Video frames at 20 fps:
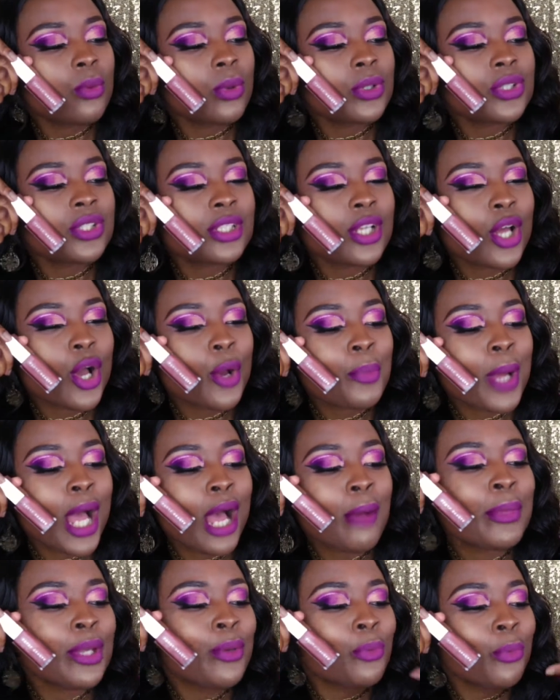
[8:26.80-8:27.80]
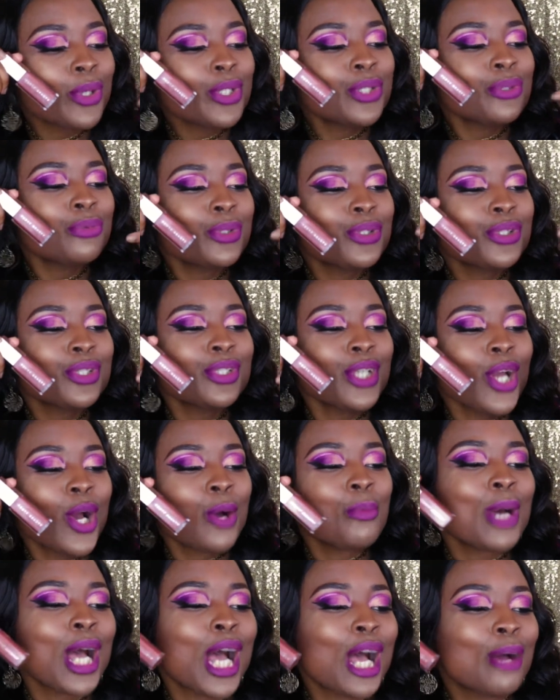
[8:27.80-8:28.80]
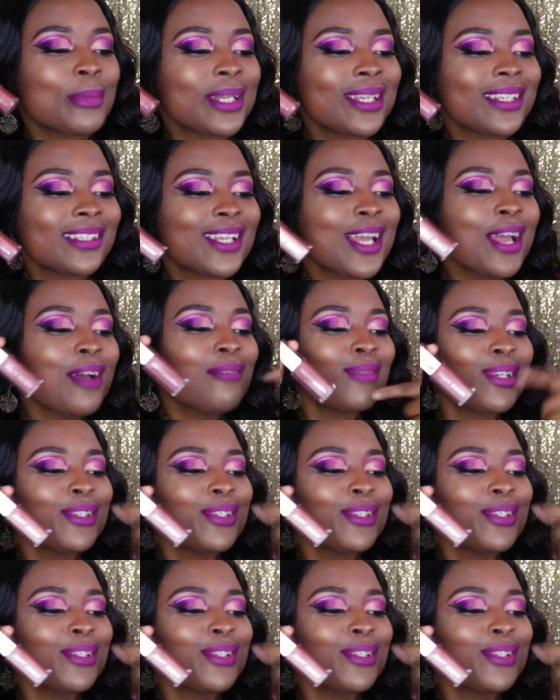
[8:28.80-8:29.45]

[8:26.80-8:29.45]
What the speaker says: What you know about me? What you know about me?